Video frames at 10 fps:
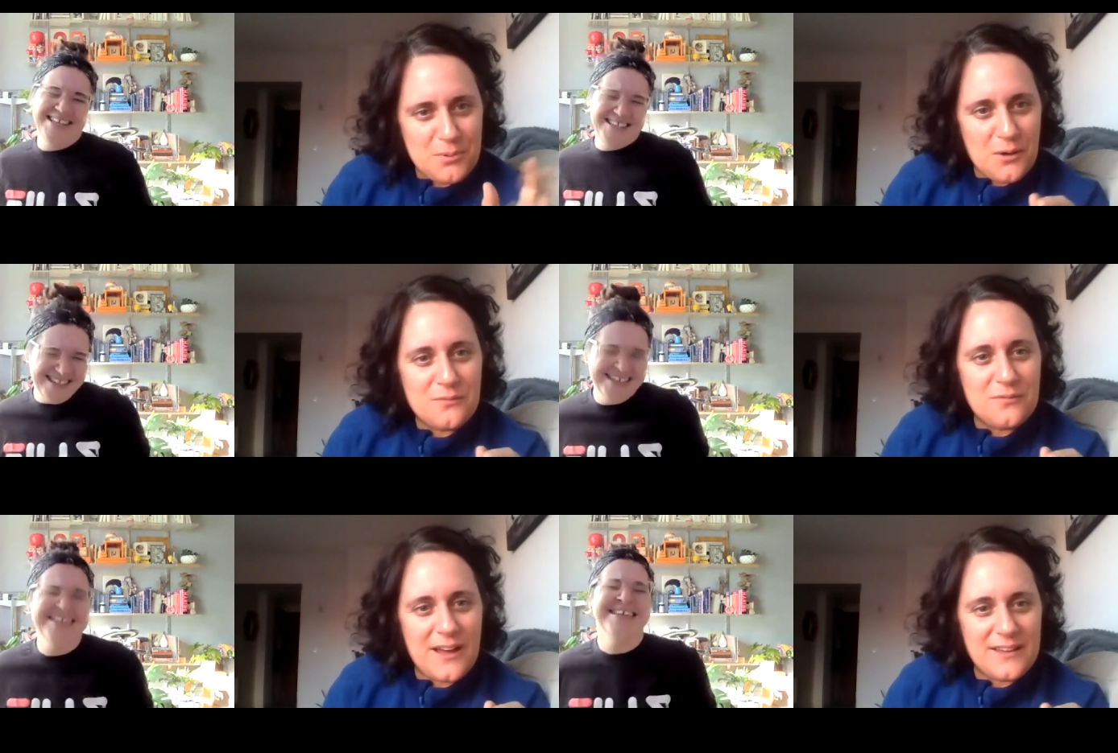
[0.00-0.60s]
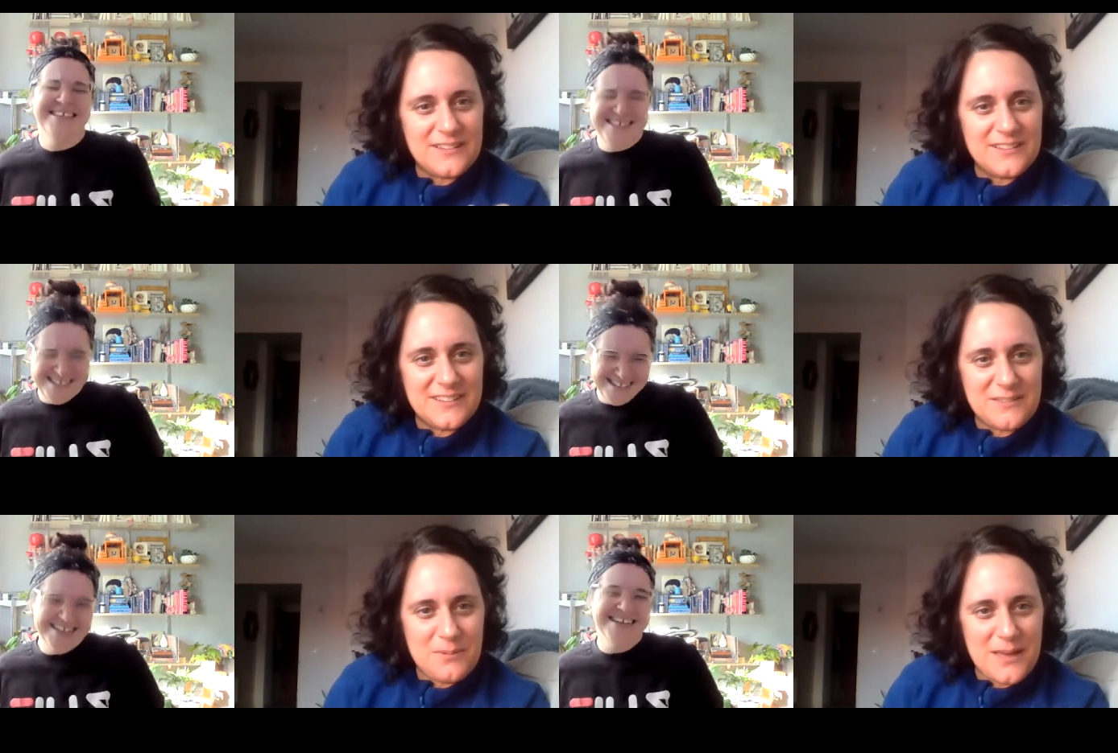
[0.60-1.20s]
Speaker 1: profile,
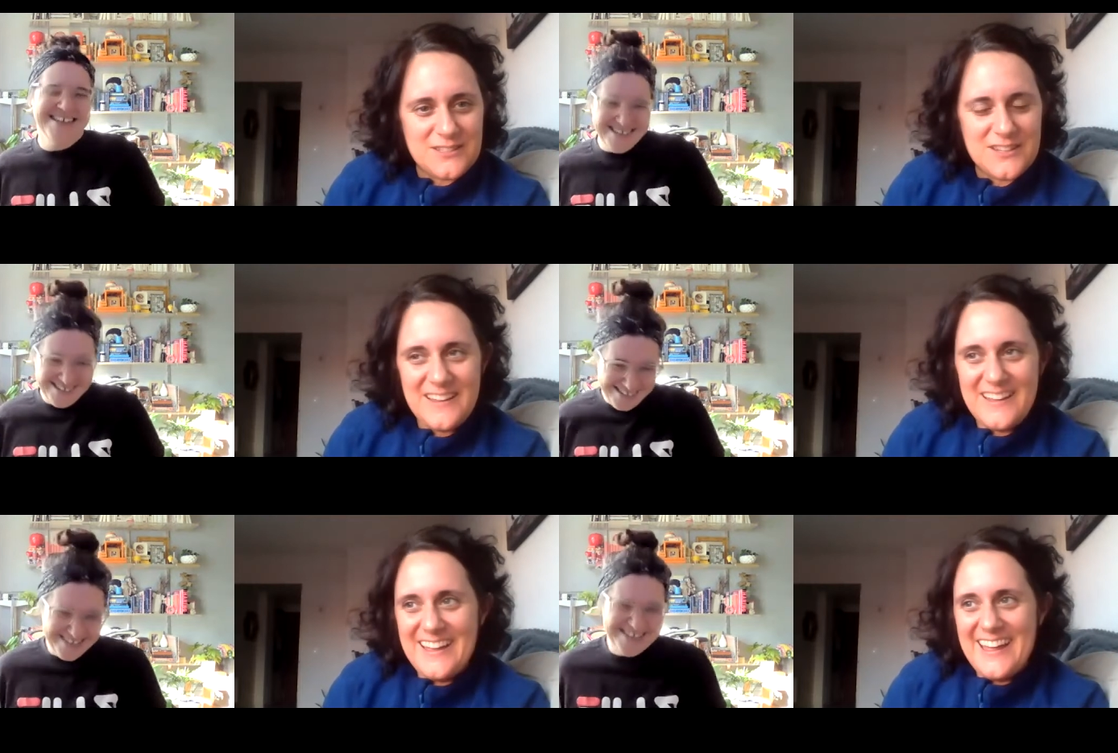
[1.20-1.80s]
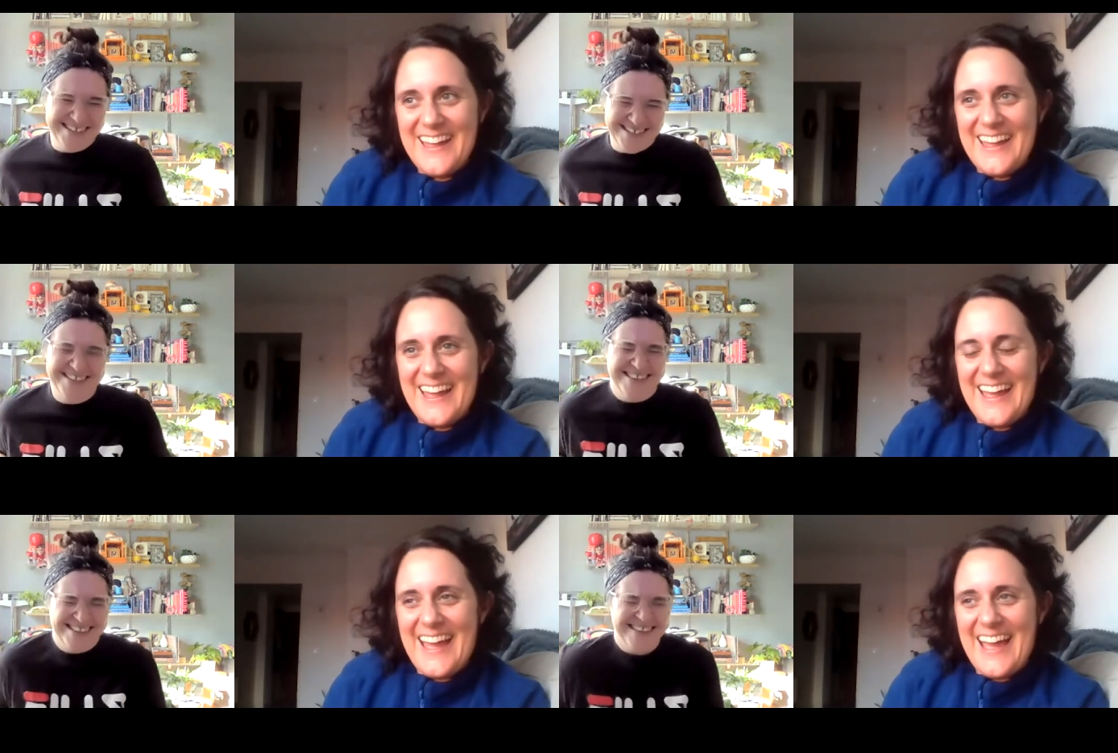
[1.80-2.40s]
his page.
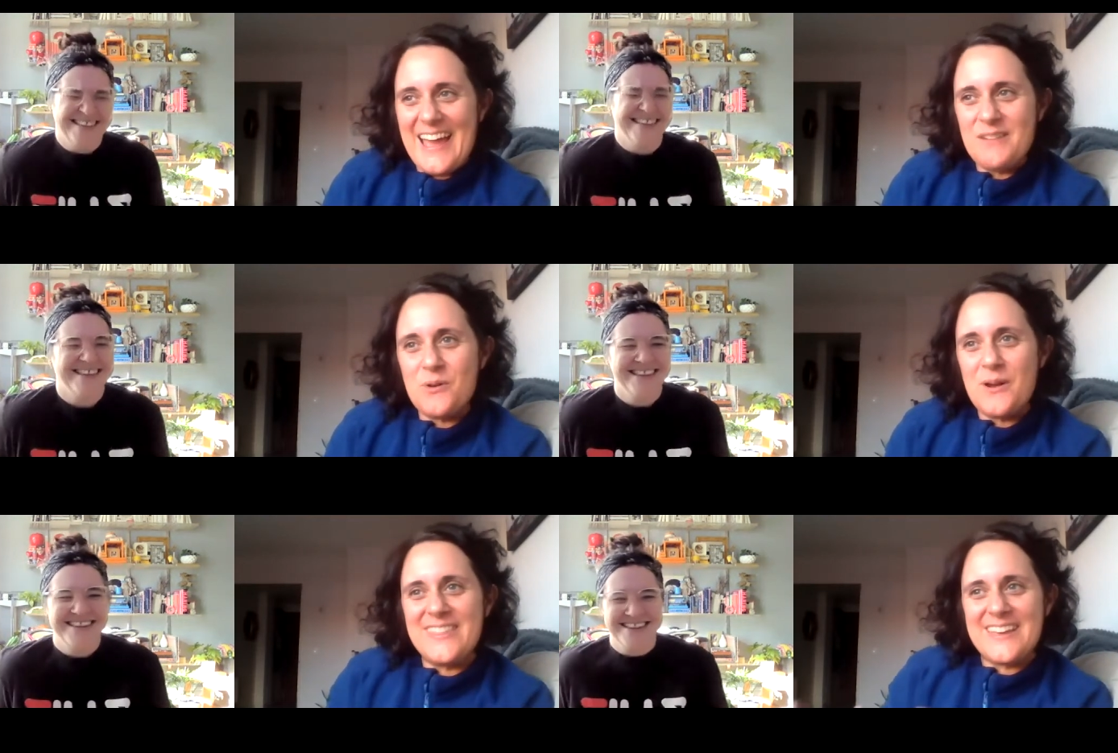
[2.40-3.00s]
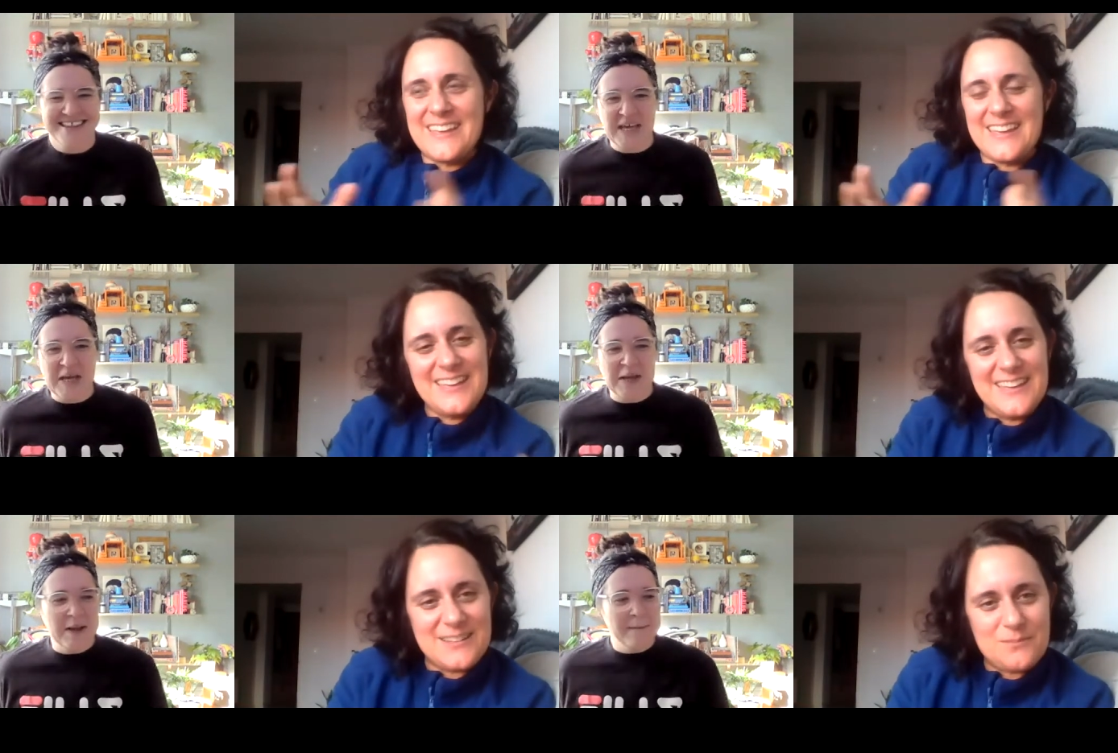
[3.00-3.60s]
And when the
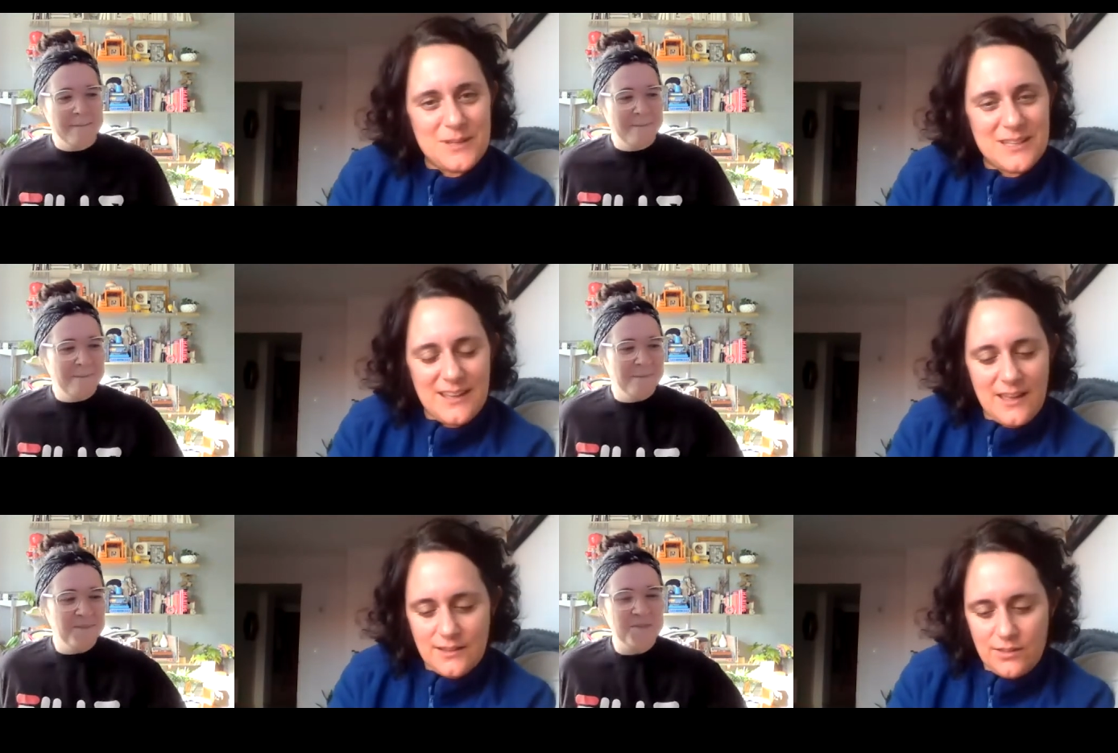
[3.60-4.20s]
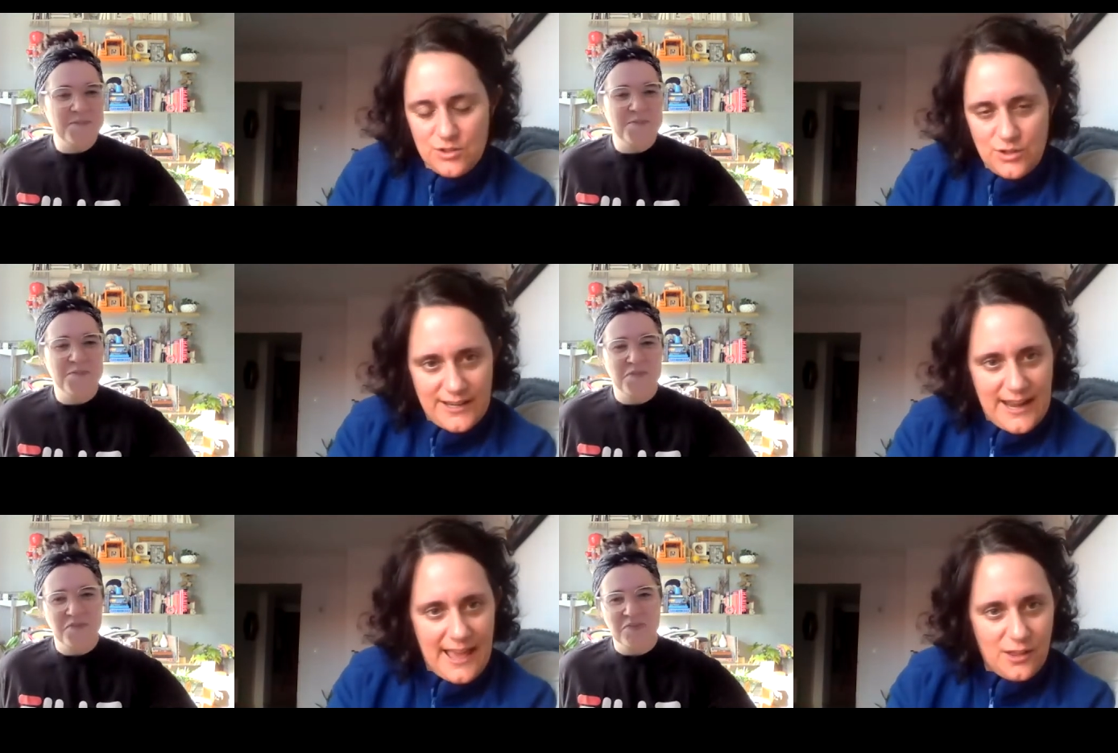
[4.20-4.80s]
kid, Miguel, is
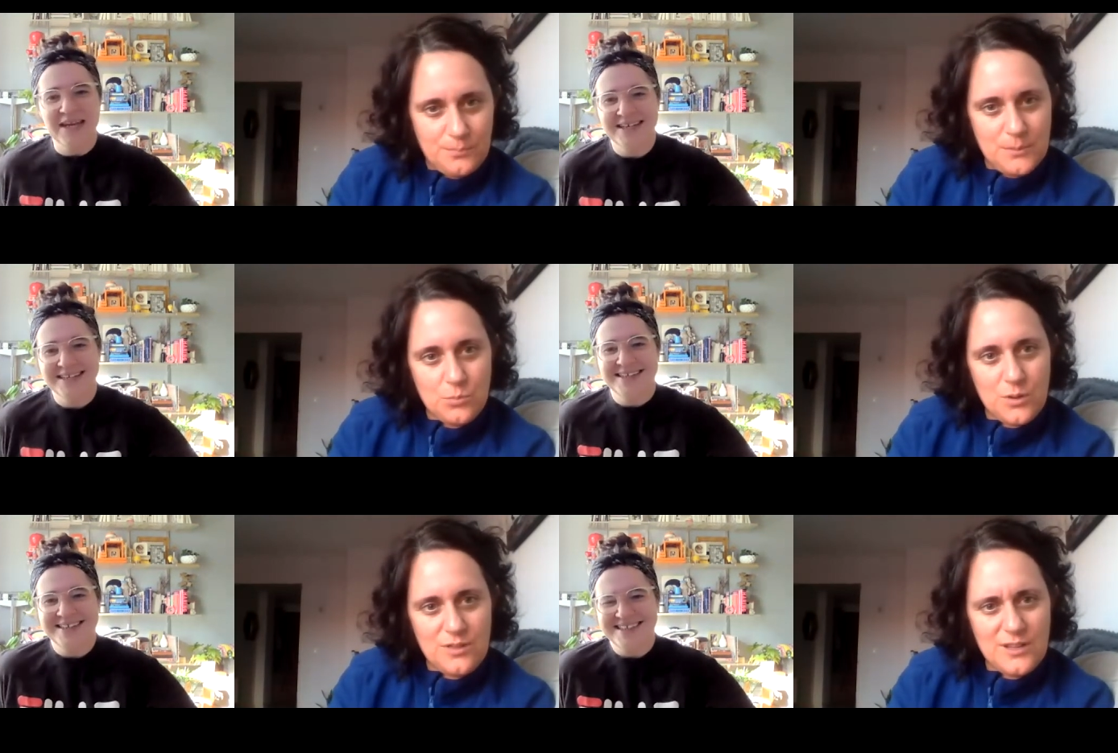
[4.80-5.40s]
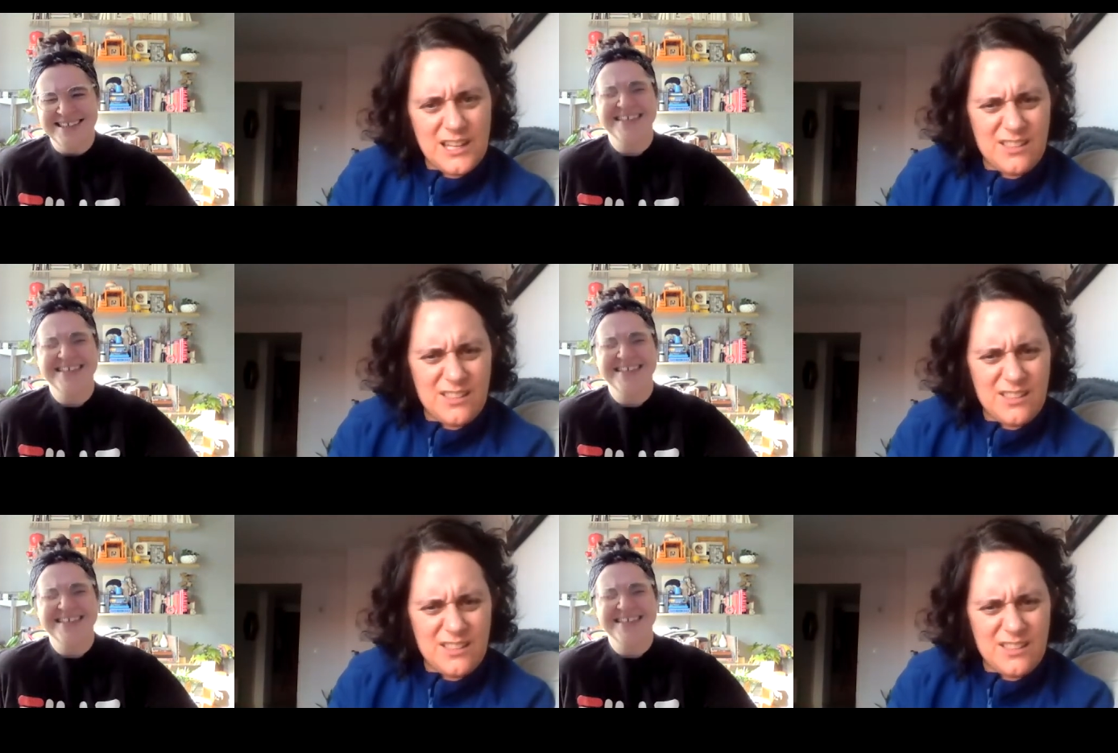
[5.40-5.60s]
trying to help him with it,